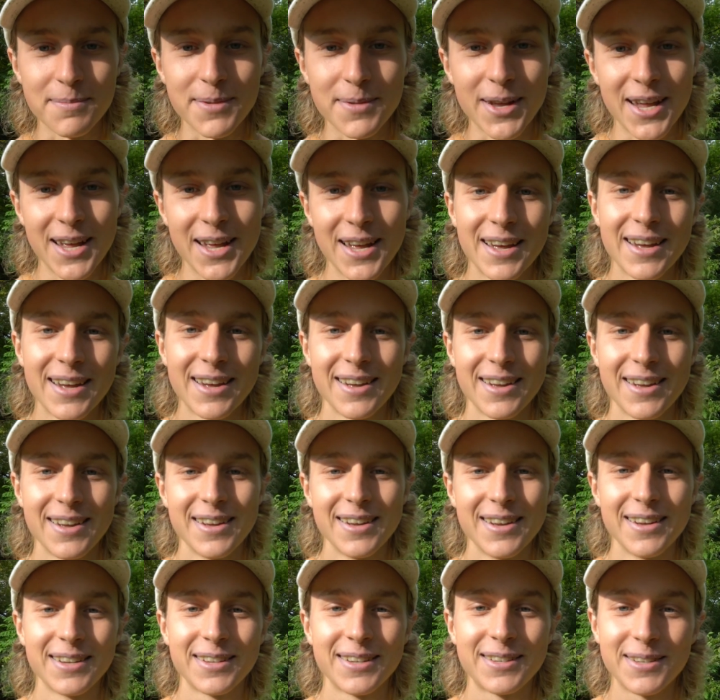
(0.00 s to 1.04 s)
me.
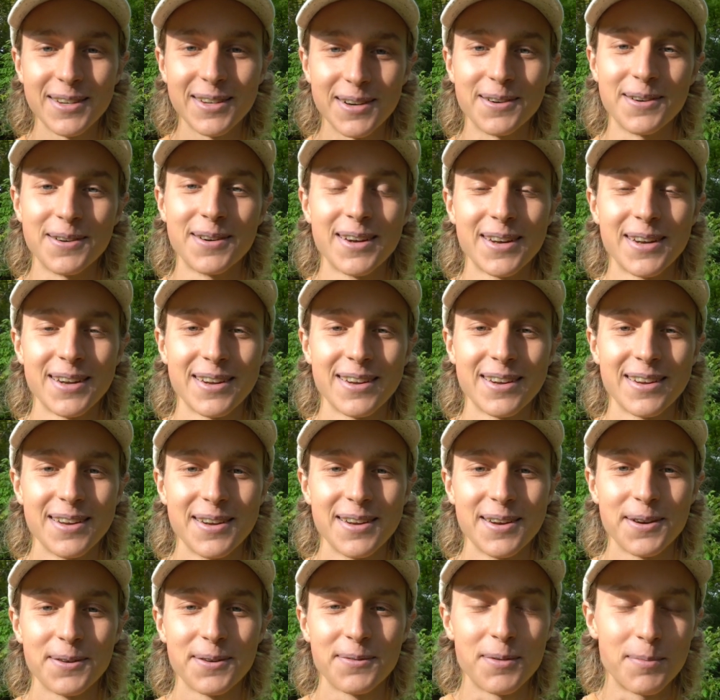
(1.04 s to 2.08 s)
So,
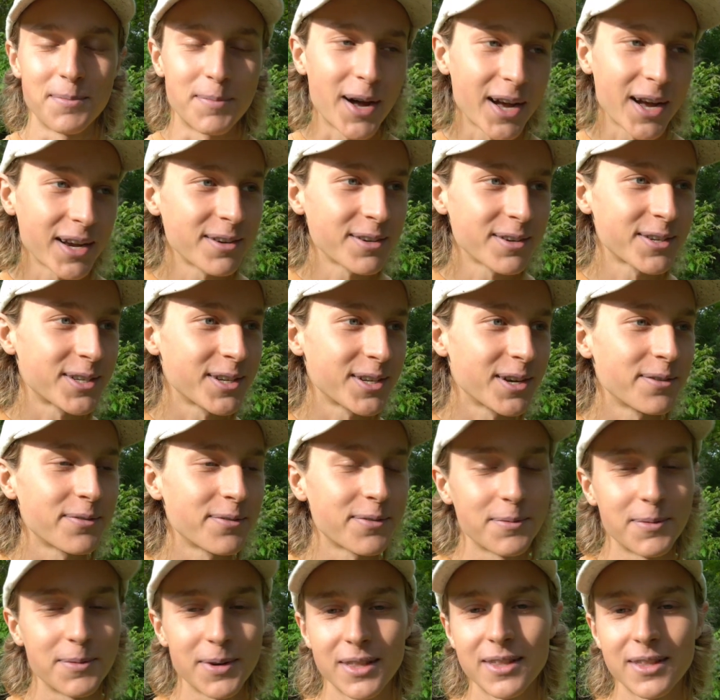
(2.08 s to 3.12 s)
remind
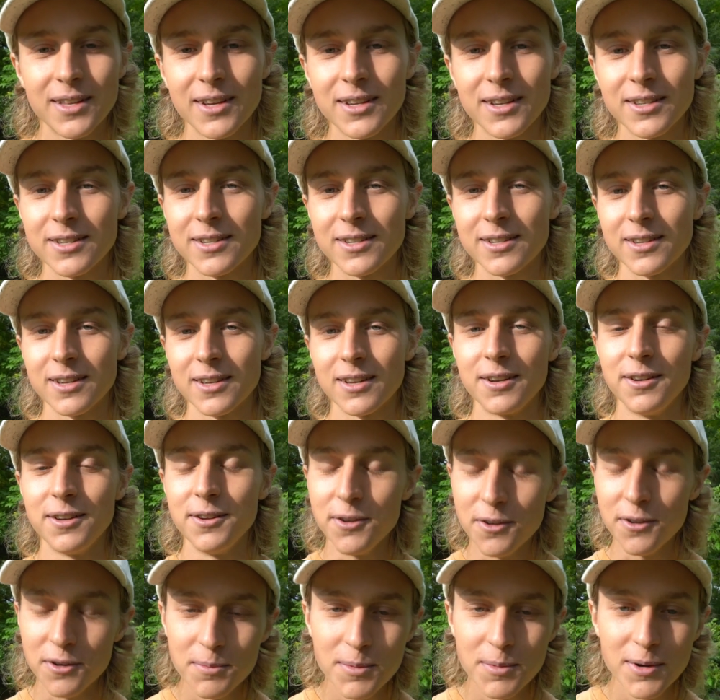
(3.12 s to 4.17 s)
yourself with this
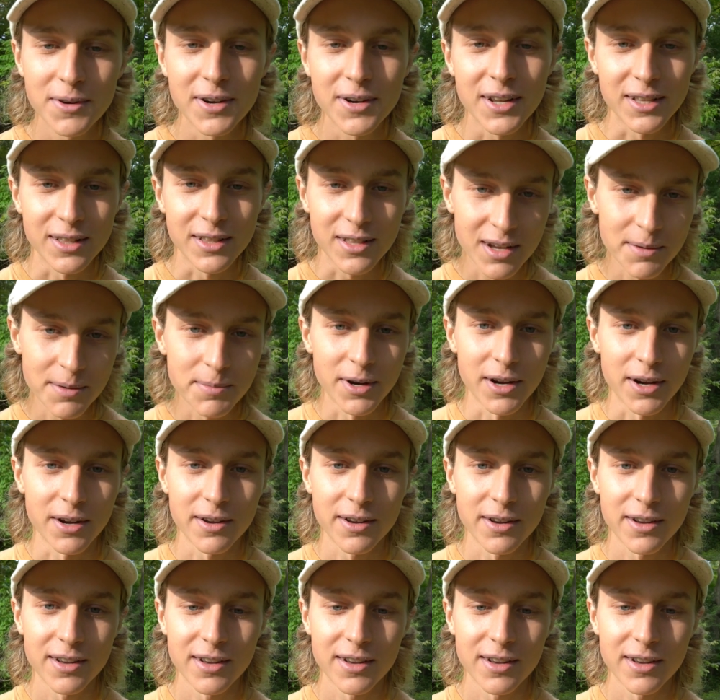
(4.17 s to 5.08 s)
new moon in Libra